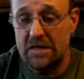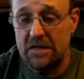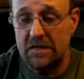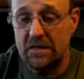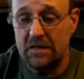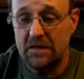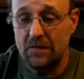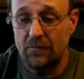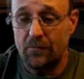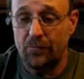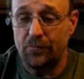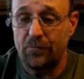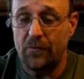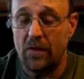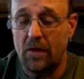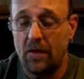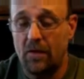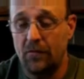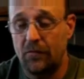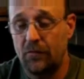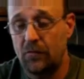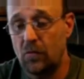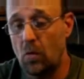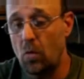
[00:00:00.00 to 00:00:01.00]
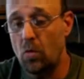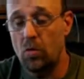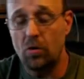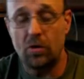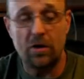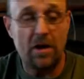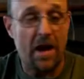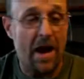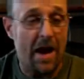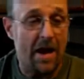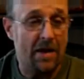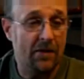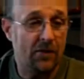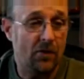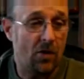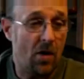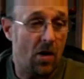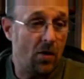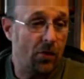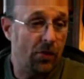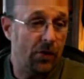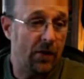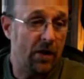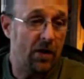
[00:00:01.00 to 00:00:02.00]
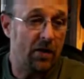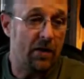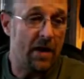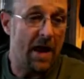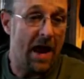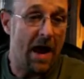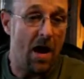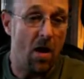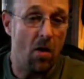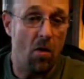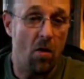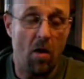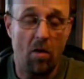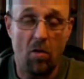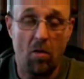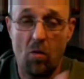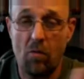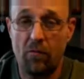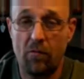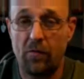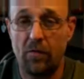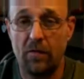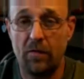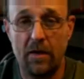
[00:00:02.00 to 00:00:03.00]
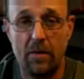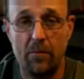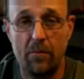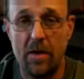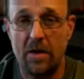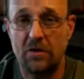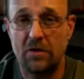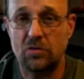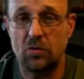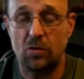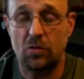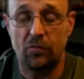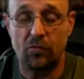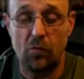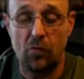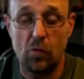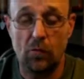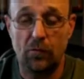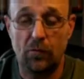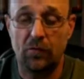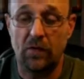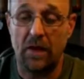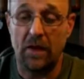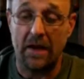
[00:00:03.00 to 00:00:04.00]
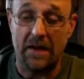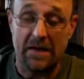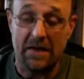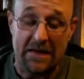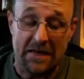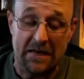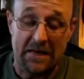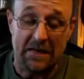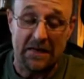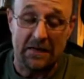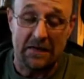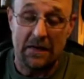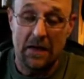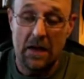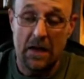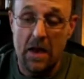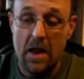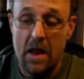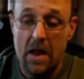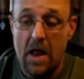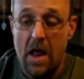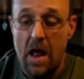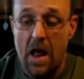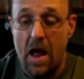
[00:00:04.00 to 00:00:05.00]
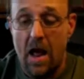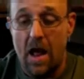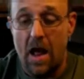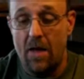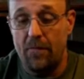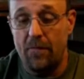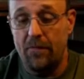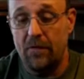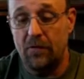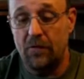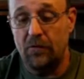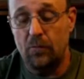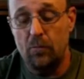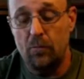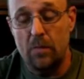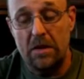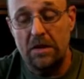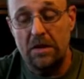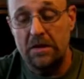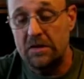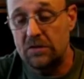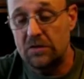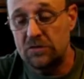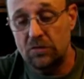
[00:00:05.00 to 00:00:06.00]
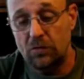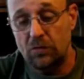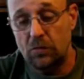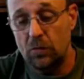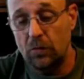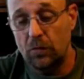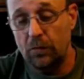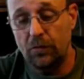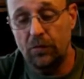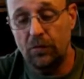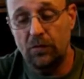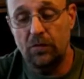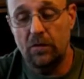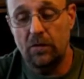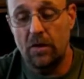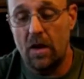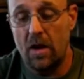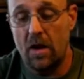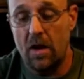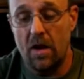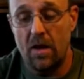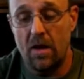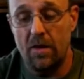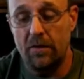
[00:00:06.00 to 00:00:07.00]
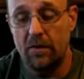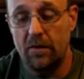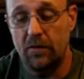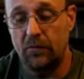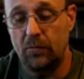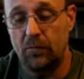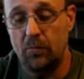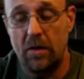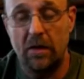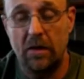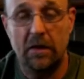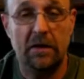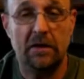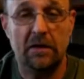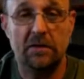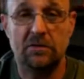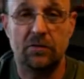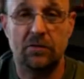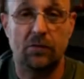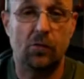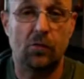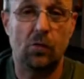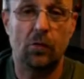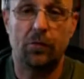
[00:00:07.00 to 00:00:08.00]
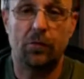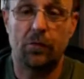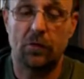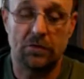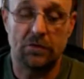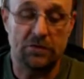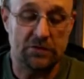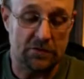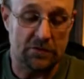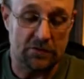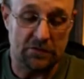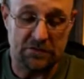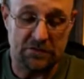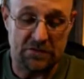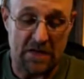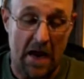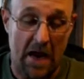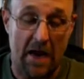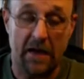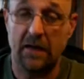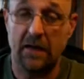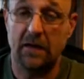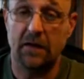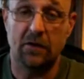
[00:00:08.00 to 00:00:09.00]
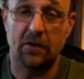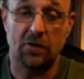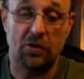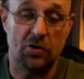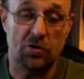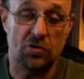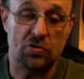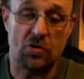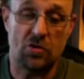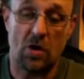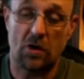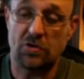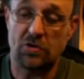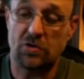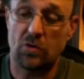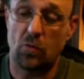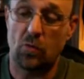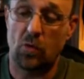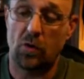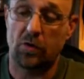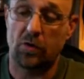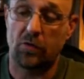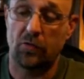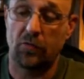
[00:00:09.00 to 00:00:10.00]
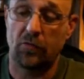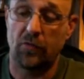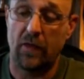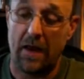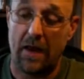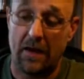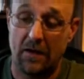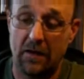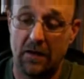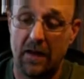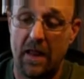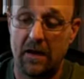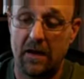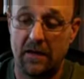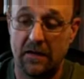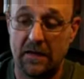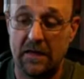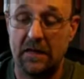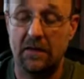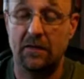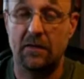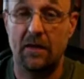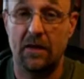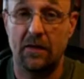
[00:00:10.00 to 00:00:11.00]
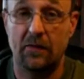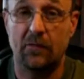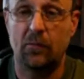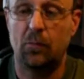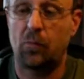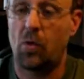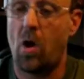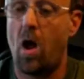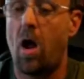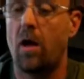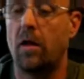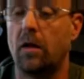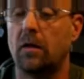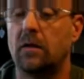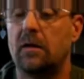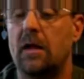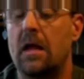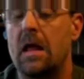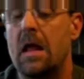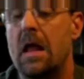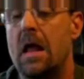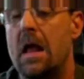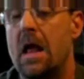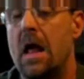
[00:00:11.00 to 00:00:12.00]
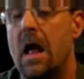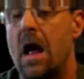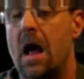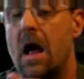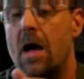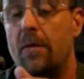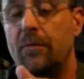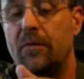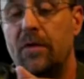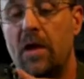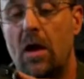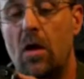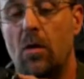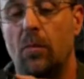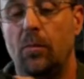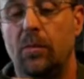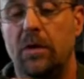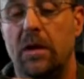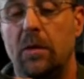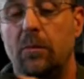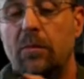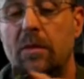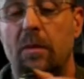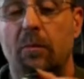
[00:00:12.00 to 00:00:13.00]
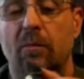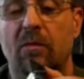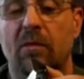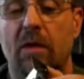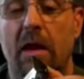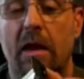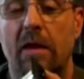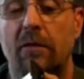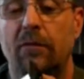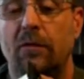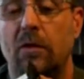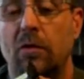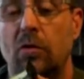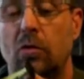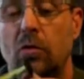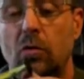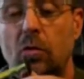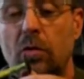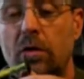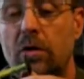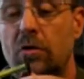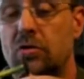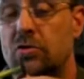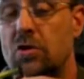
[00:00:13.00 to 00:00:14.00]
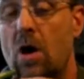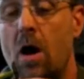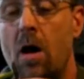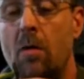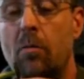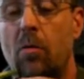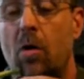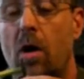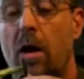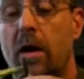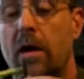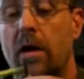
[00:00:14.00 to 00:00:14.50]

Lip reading: it, solar guys are out there now all over, they're measuring roofs, they need it. There's millions of roofs, there's millions of roofers and siding and construction workers that need this product to help keep them safe and do their job right.